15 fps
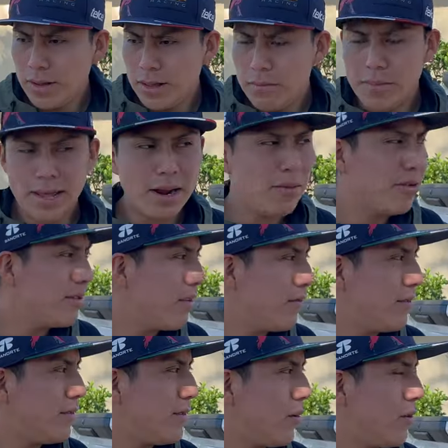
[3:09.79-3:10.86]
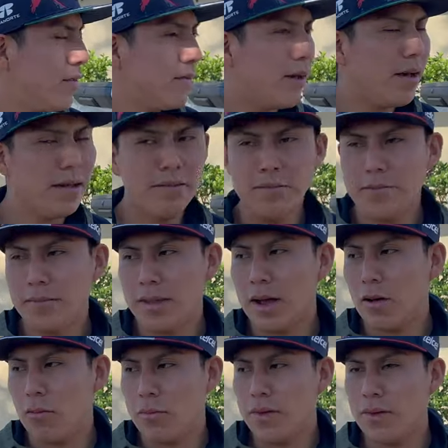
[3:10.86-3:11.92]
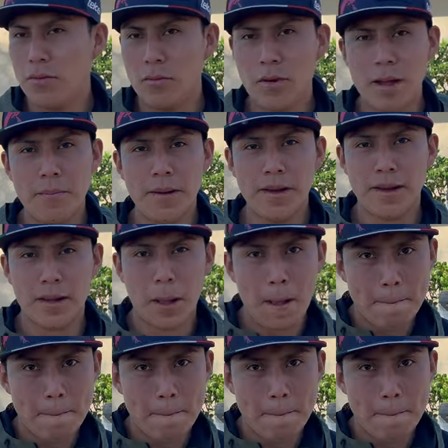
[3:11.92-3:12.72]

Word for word: My camera stuff is still inside. I'll be right back.